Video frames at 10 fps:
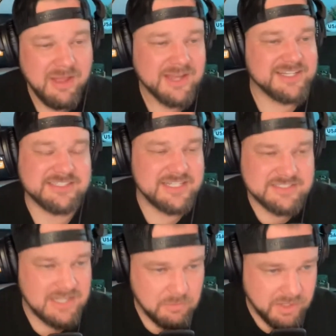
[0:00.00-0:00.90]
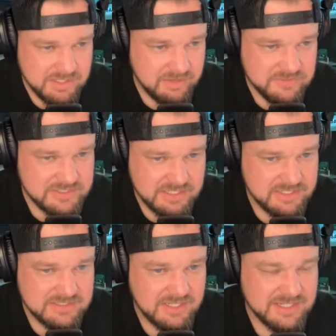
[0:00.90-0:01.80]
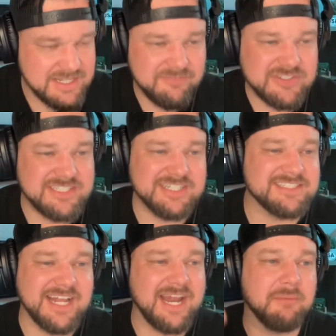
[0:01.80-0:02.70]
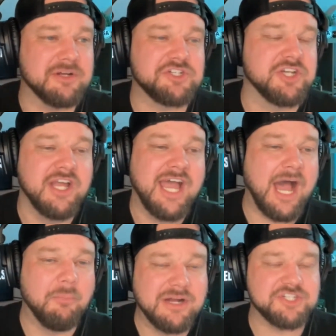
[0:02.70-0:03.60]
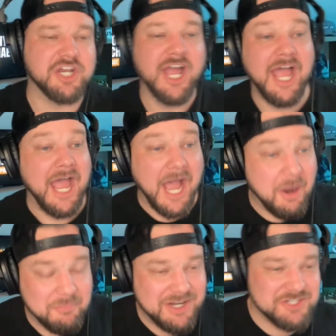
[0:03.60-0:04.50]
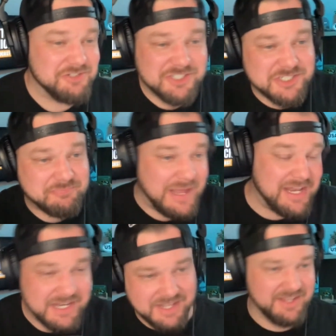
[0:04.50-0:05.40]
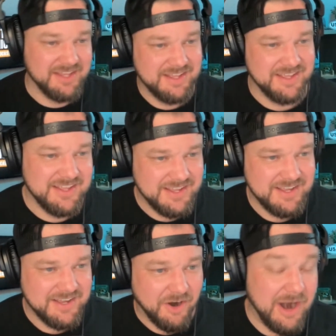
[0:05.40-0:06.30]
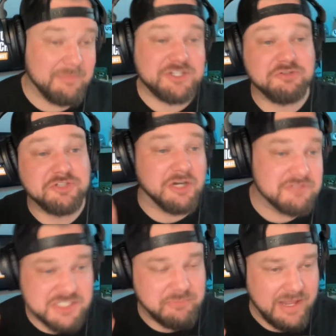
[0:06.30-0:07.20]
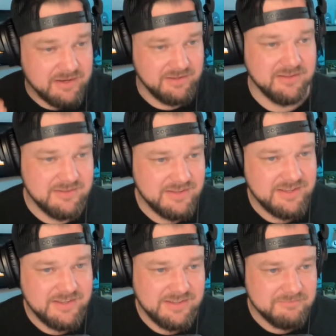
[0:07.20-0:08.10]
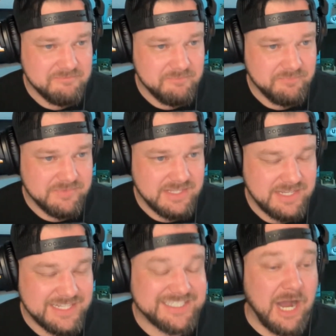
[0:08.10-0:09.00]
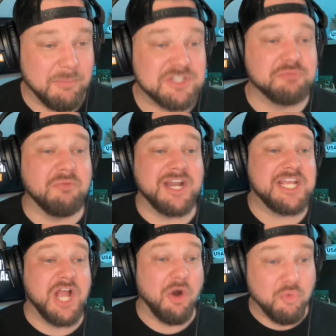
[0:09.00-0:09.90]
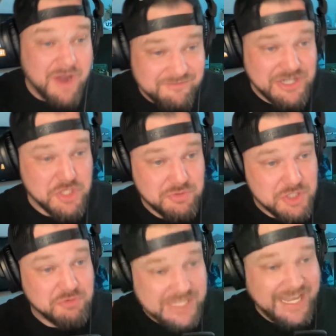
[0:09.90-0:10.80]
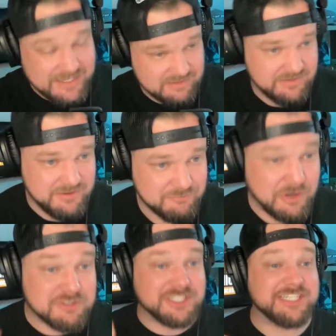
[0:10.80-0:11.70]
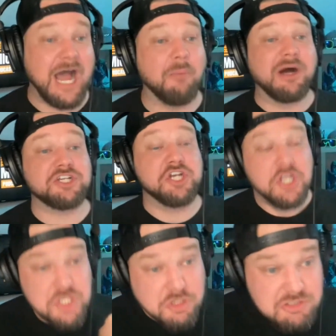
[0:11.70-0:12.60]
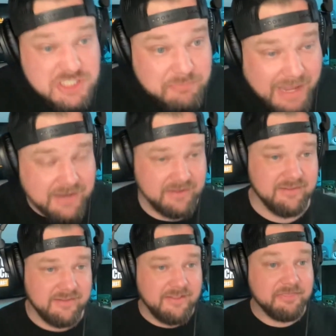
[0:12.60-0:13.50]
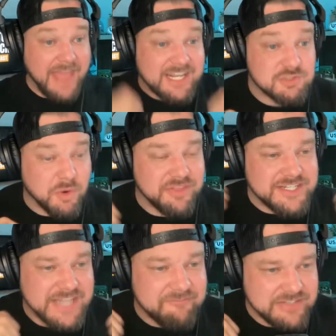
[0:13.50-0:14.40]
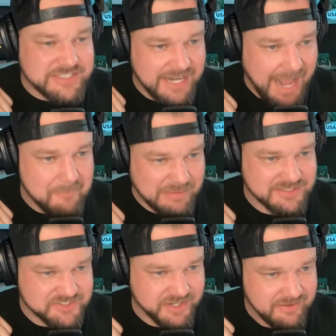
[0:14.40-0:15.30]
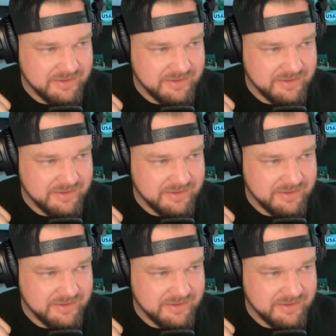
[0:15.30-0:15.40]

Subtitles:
Because that's not what a deficit is. A deficit is not how much you spend or how much you don't spend. It's how much money revenue you get versus how much you spend. That's where the deficit happens.